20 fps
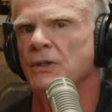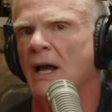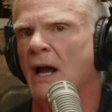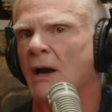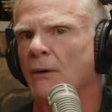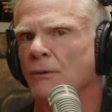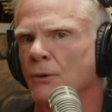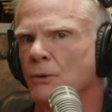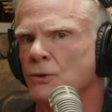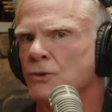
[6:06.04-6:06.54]
and
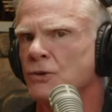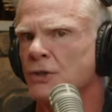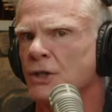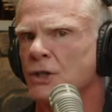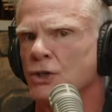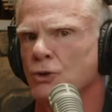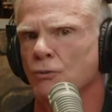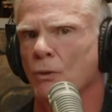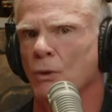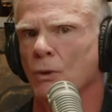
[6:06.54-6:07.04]
how those
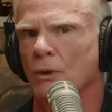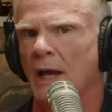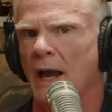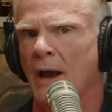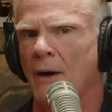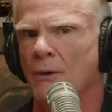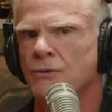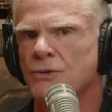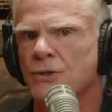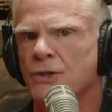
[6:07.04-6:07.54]
things roll
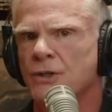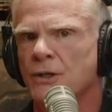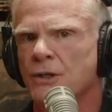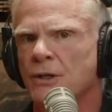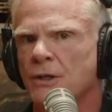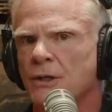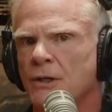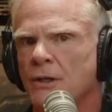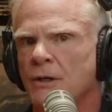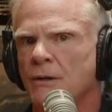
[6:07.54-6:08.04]
out.
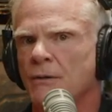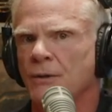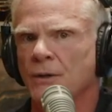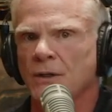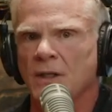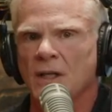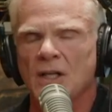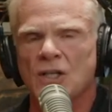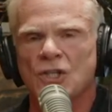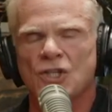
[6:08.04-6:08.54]
They're
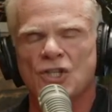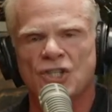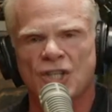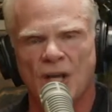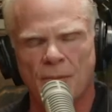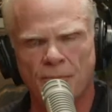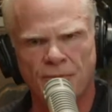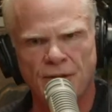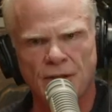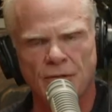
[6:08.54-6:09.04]
getting
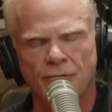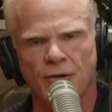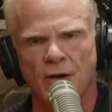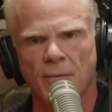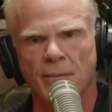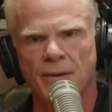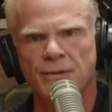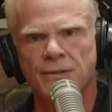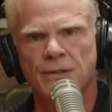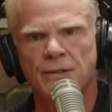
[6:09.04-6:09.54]
something
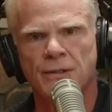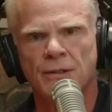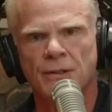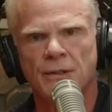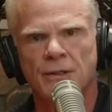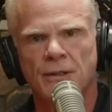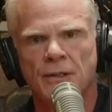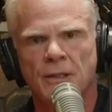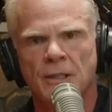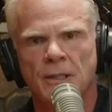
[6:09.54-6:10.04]
from it.
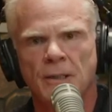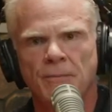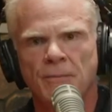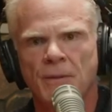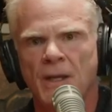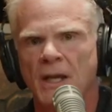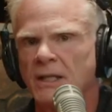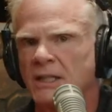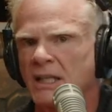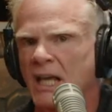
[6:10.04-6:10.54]

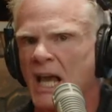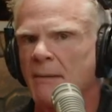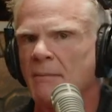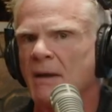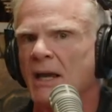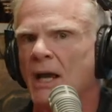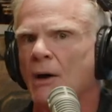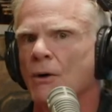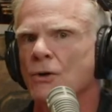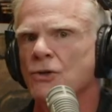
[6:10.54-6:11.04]
And
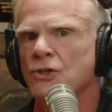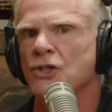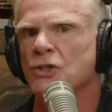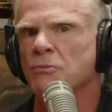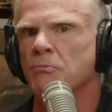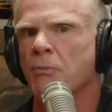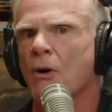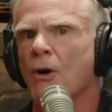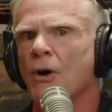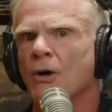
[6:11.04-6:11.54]
Cami Harris's
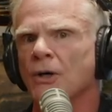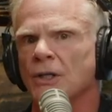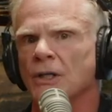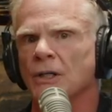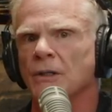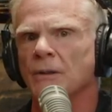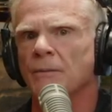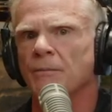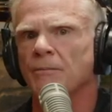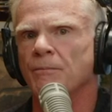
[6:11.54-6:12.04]

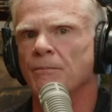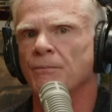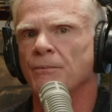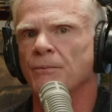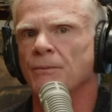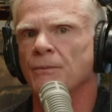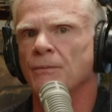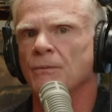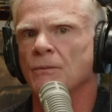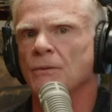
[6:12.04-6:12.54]
party
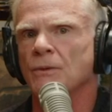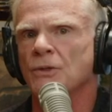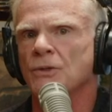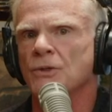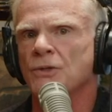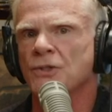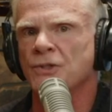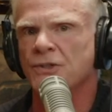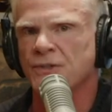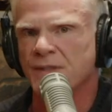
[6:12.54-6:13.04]

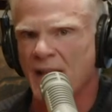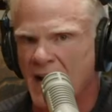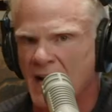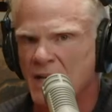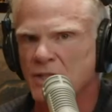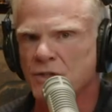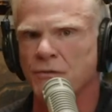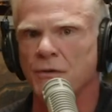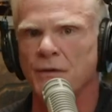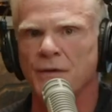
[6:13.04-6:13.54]

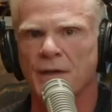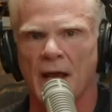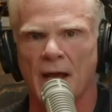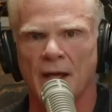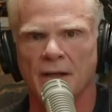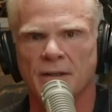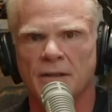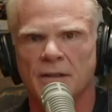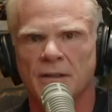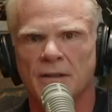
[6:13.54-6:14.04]
stands for
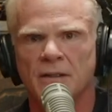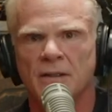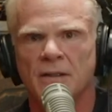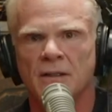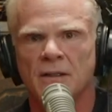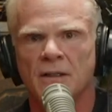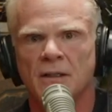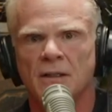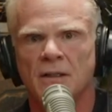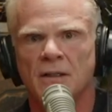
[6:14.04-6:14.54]
that.
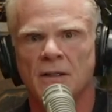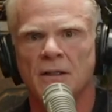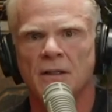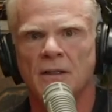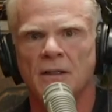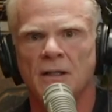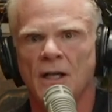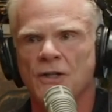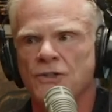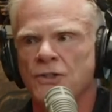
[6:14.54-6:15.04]

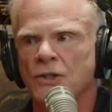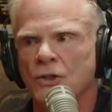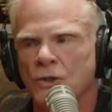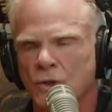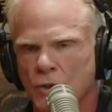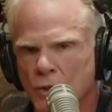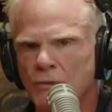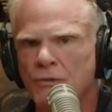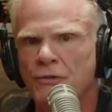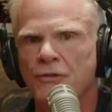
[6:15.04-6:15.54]
It's a
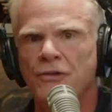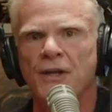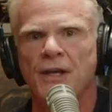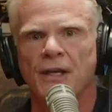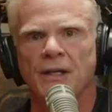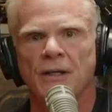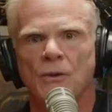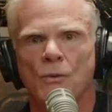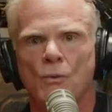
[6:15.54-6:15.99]
good thing